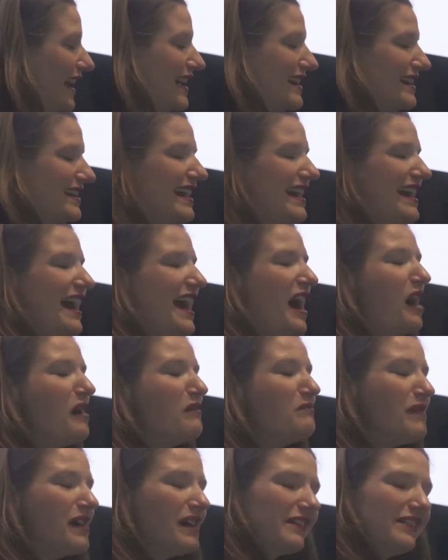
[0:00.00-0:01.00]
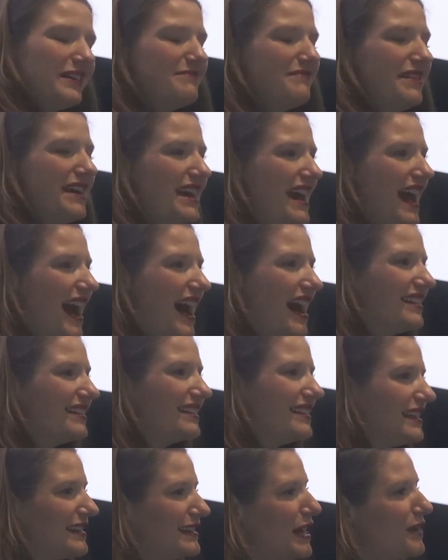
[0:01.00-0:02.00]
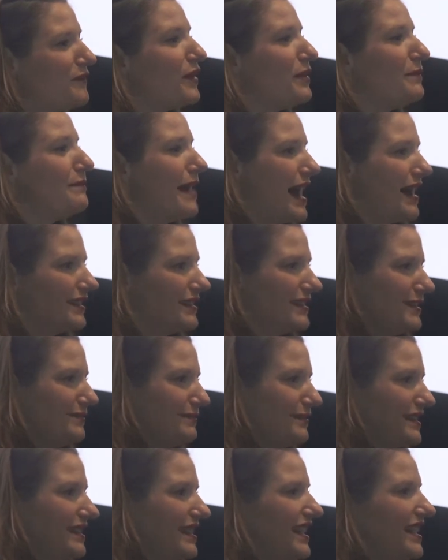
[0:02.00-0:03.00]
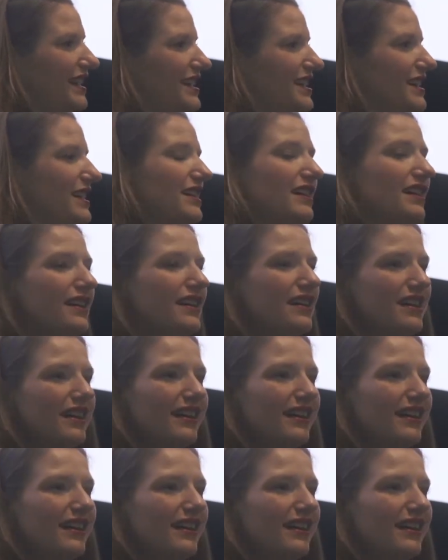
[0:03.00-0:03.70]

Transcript: And among them, he has several maxims that he